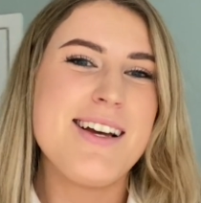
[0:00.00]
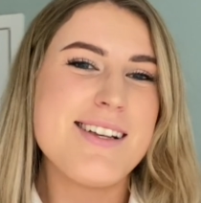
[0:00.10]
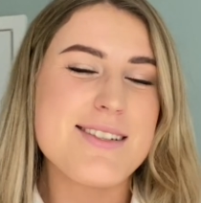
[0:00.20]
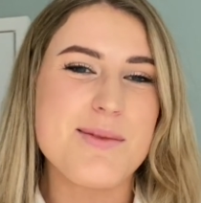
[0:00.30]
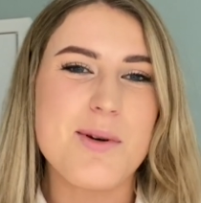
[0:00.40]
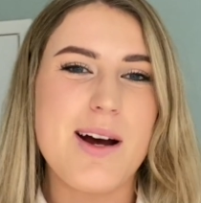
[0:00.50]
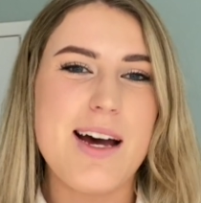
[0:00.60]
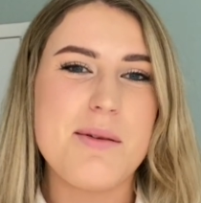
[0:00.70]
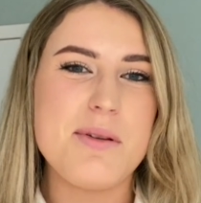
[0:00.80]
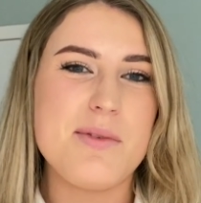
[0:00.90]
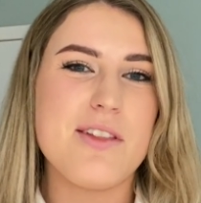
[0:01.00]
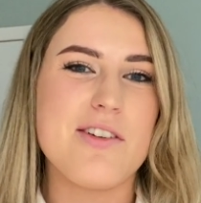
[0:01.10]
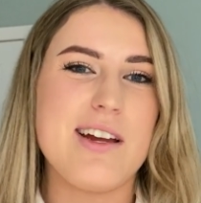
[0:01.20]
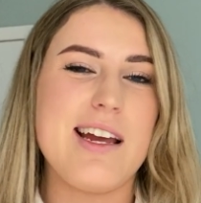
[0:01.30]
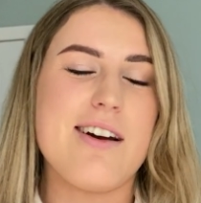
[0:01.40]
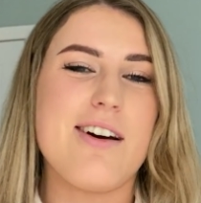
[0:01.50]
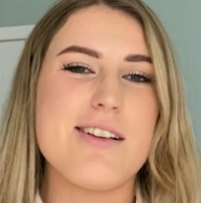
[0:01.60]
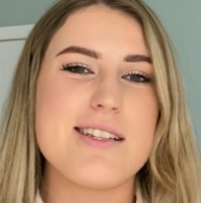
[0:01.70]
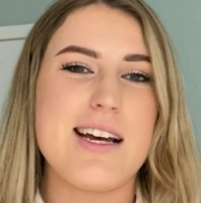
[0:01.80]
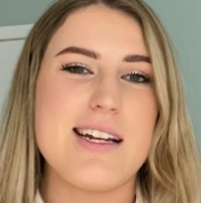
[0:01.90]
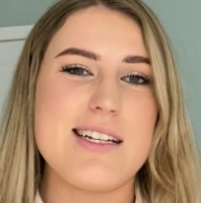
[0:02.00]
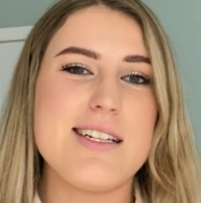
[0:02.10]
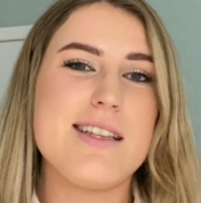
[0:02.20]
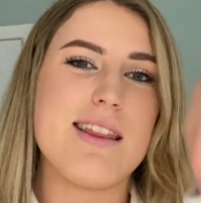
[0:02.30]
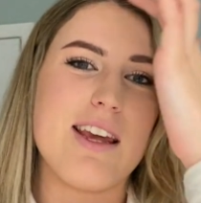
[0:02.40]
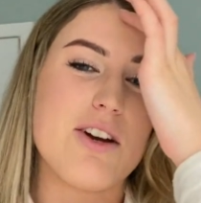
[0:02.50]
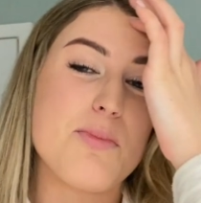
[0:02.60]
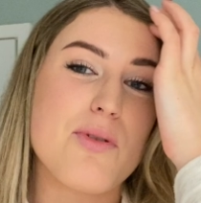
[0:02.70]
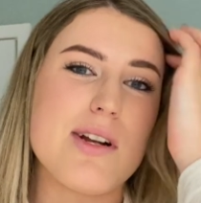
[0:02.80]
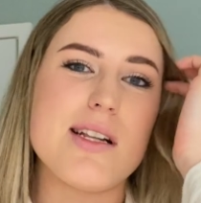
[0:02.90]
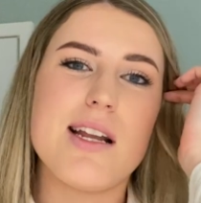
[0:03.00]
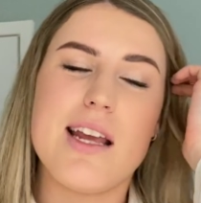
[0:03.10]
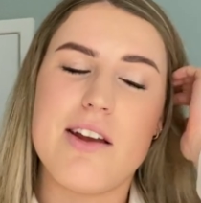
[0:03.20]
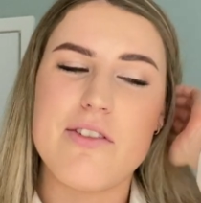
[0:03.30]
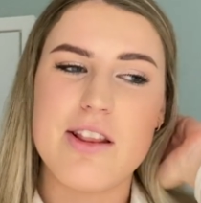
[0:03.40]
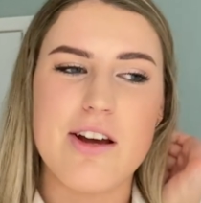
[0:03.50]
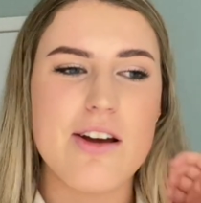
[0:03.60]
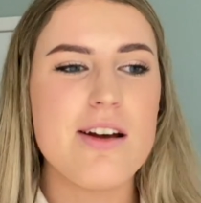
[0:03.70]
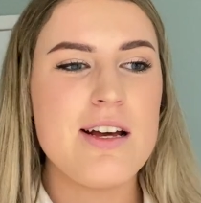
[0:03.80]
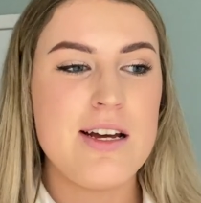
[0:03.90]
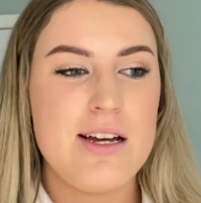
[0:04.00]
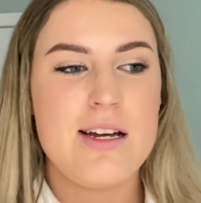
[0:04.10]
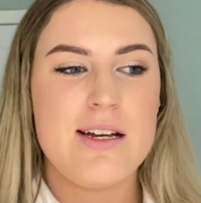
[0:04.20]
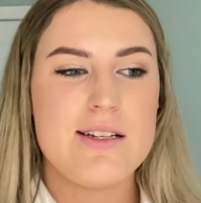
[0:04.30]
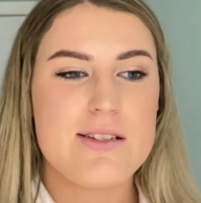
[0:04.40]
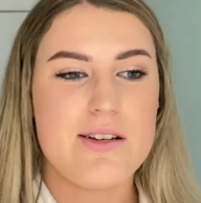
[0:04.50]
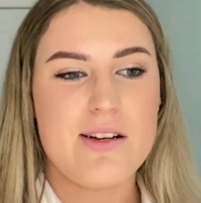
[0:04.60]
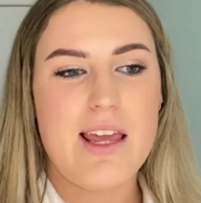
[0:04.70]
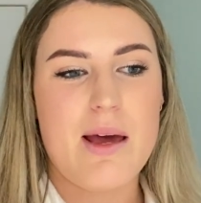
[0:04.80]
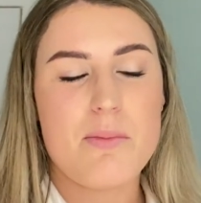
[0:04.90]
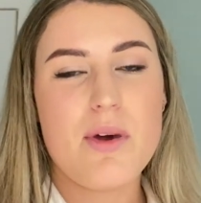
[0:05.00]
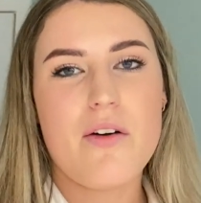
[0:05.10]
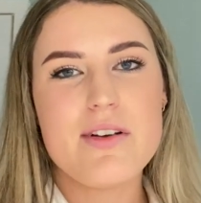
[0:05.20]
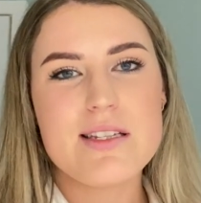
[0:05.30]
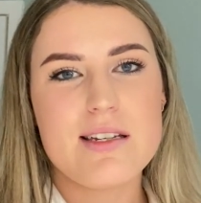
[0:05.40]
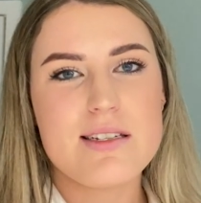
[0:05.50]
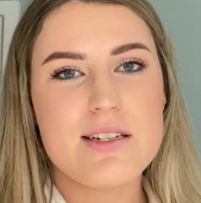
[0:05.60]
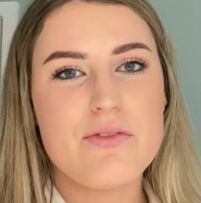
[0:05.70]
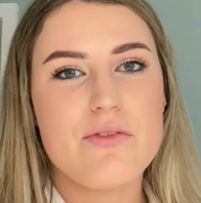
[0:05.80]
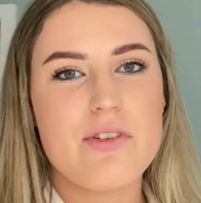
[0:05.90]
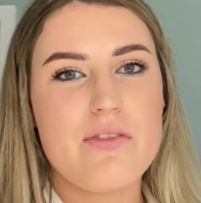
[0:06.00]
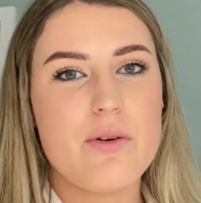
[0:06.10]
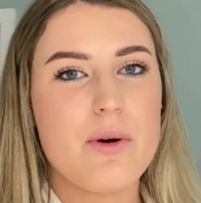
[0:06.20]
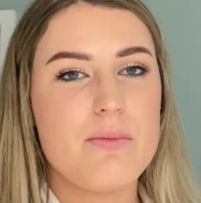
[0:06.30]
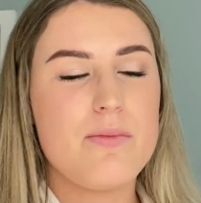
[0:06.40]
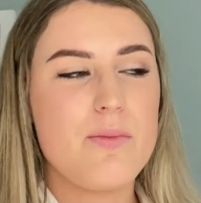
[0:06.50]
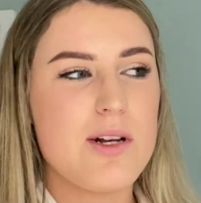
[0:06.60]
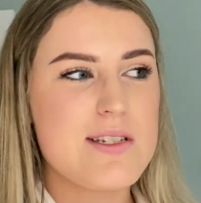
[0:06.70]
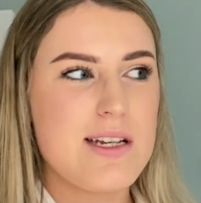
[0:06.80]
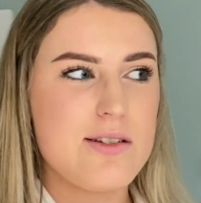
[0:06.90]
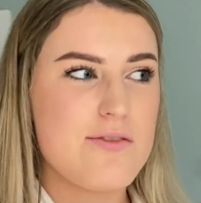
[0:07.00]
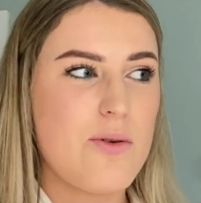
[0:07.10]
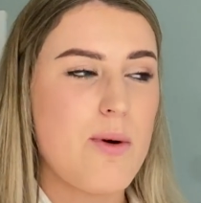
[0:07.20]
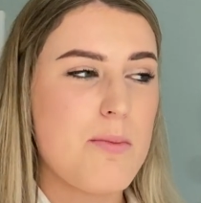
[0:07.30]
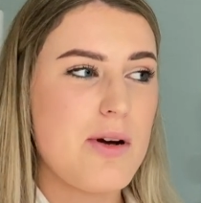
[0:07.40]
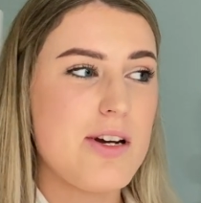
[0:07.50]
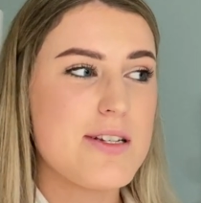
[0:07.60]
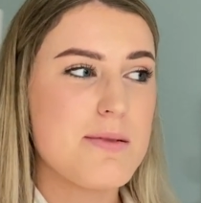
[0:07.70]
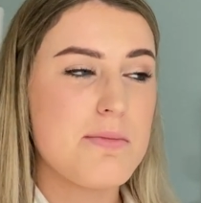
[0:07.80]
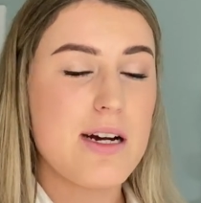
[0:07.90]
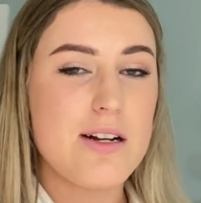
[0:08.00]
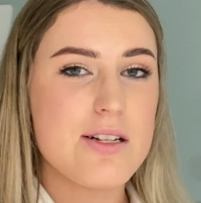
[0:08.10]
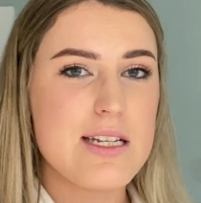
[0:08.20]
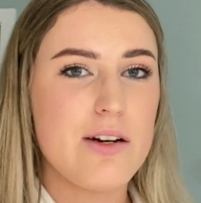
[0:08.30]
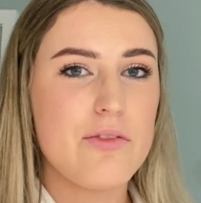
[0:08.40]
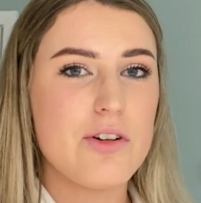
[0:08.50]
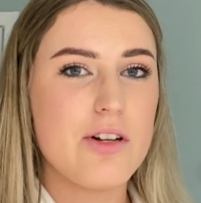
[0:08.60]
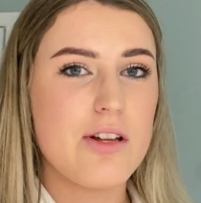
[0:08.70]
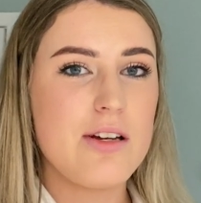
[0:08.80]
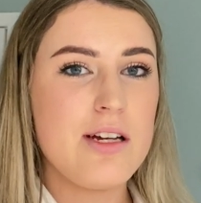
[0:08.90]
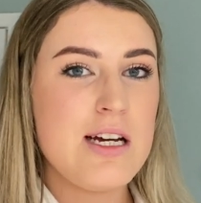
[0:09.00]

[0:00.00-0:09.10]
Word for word: So I'm quite happy with the greeting cards and the odd print here and there. So yeah, but obviously it's different for everyone. What sells for one person might not sell for another.